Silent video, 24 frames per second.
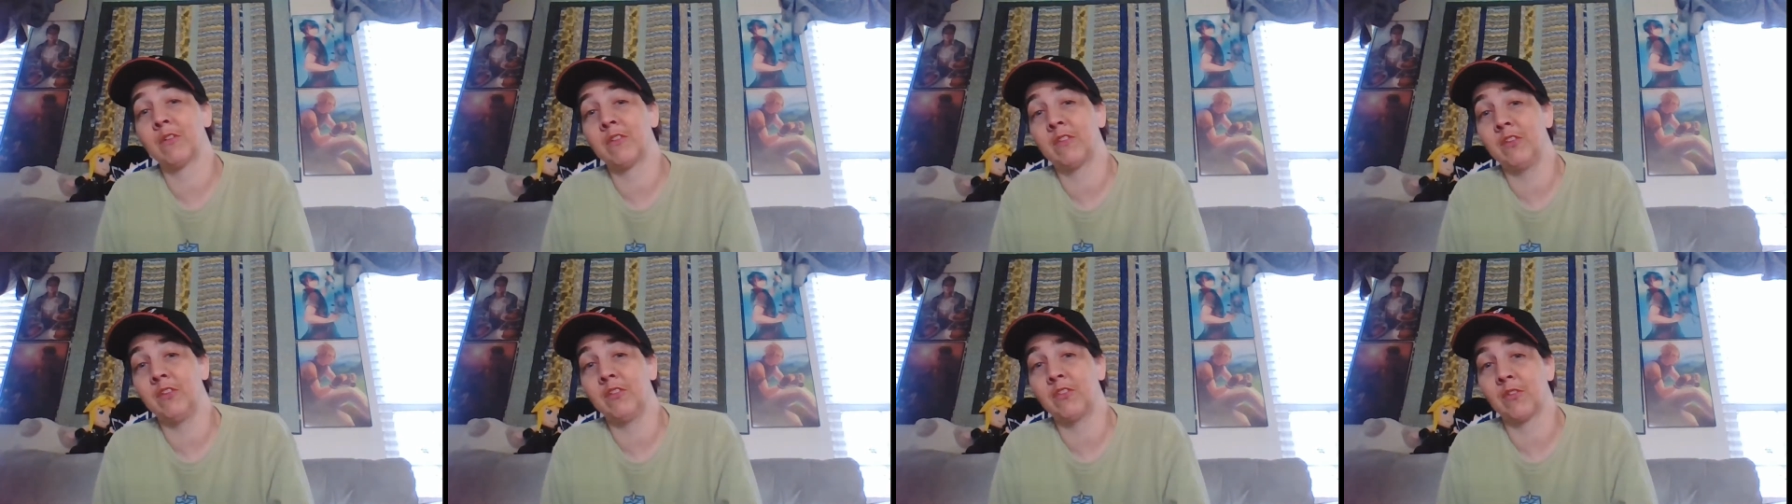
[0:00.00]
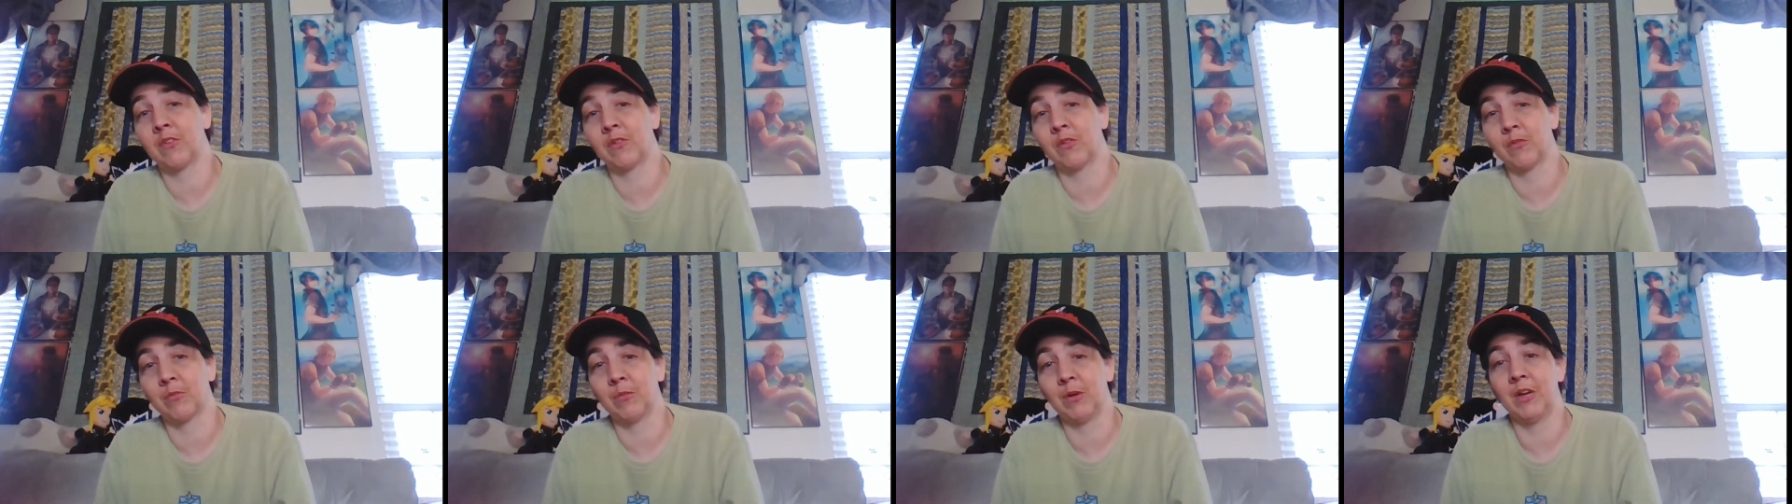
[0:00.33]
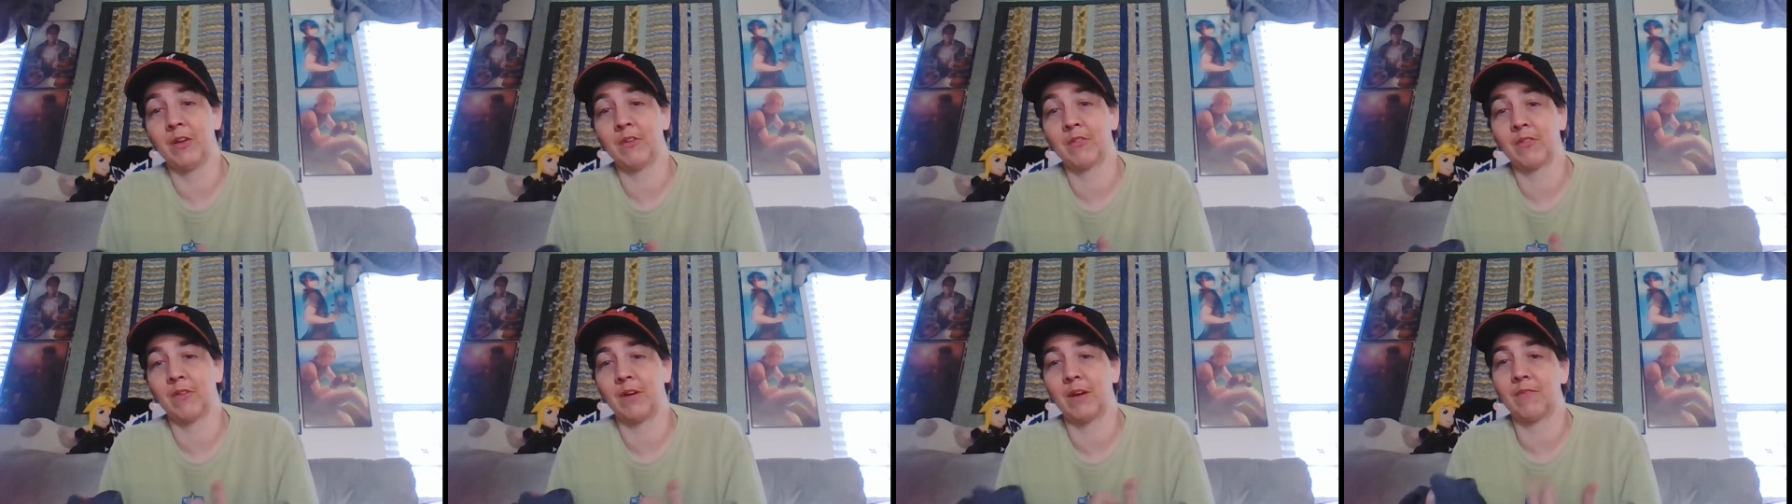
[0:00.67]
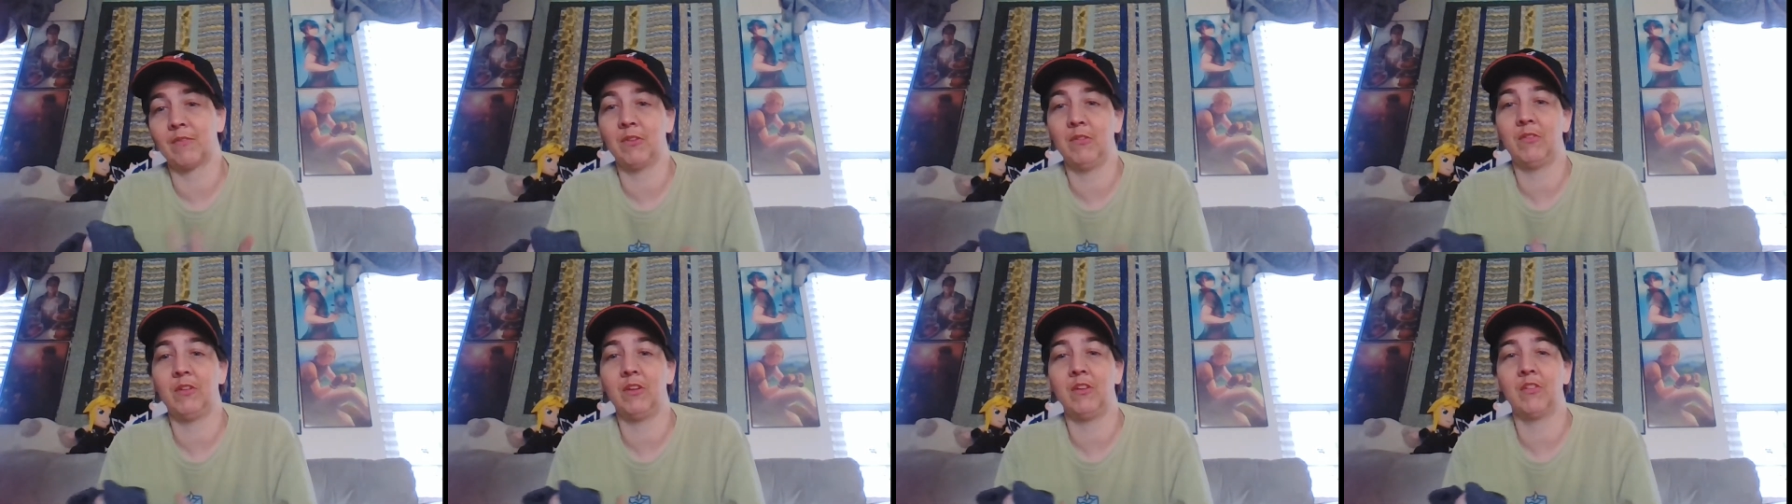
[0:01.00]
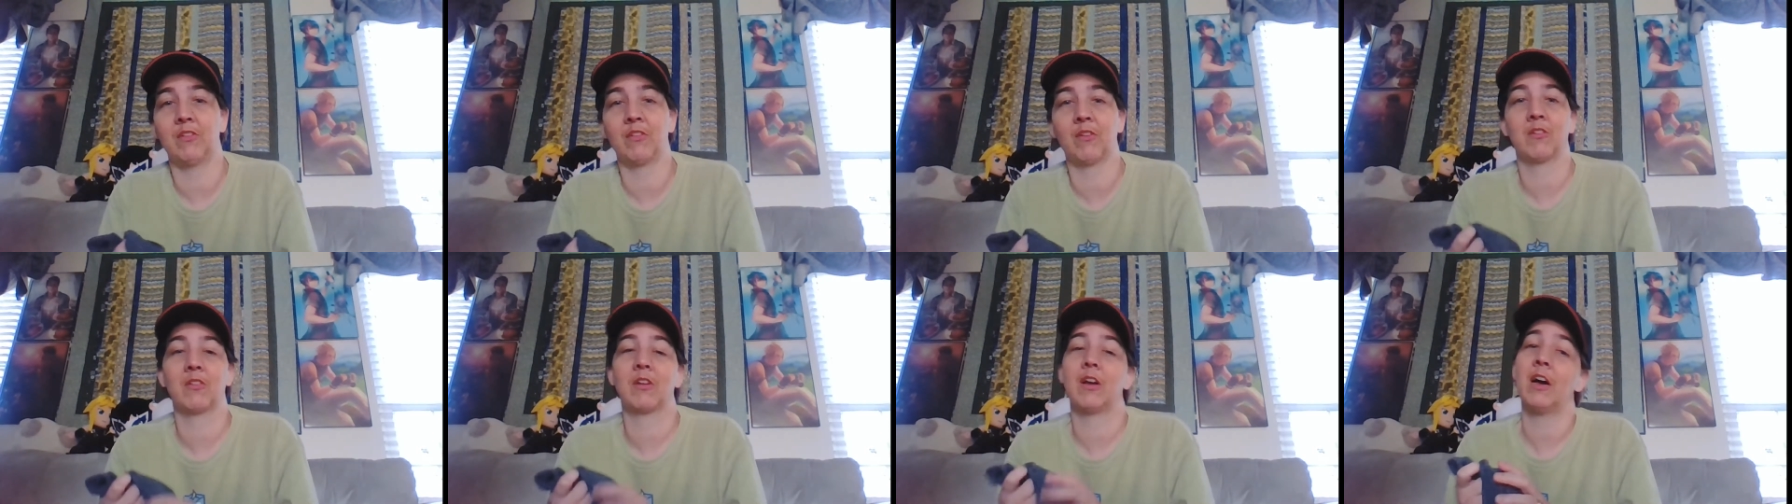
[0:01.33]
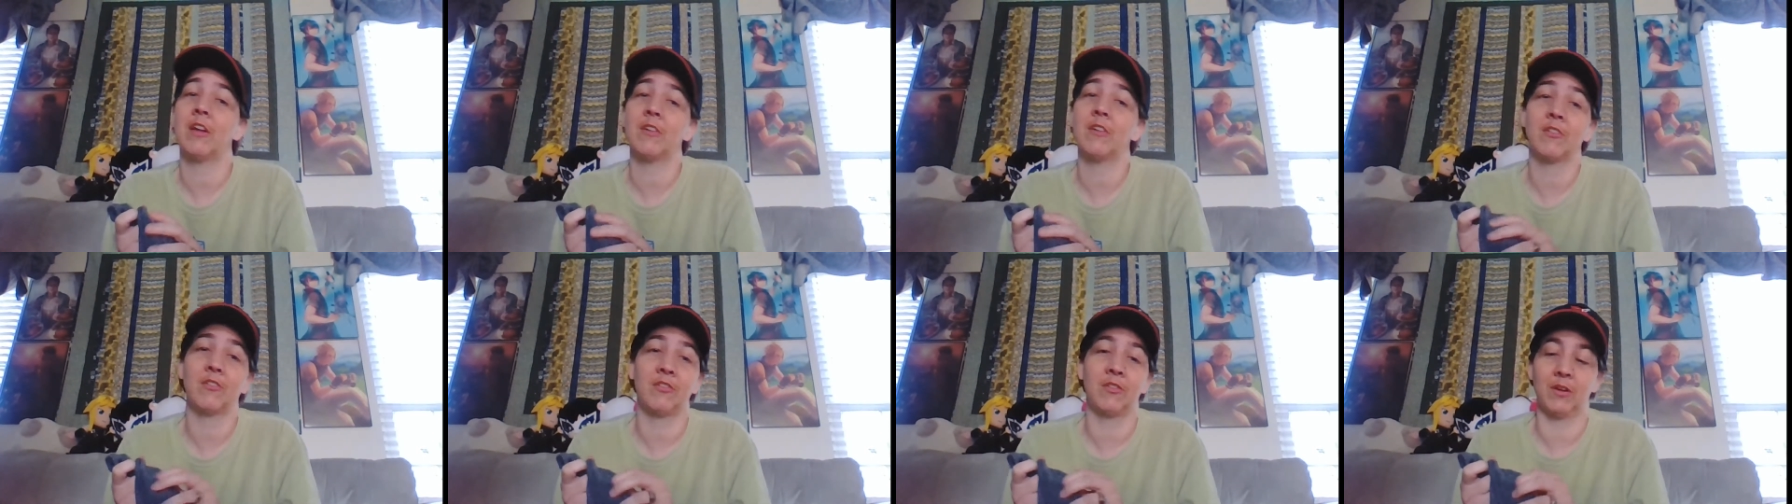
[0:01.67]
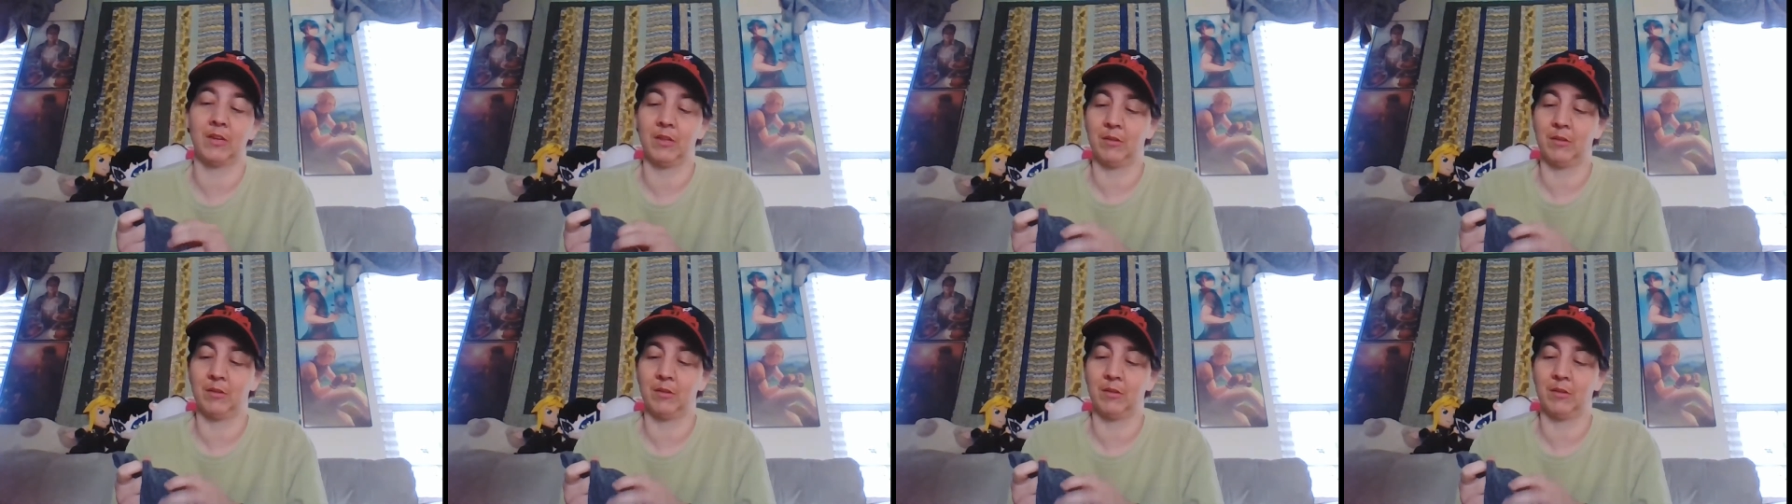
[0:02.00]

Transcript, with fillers: a T-shirt as well, so I have two T-shirts. I'll just show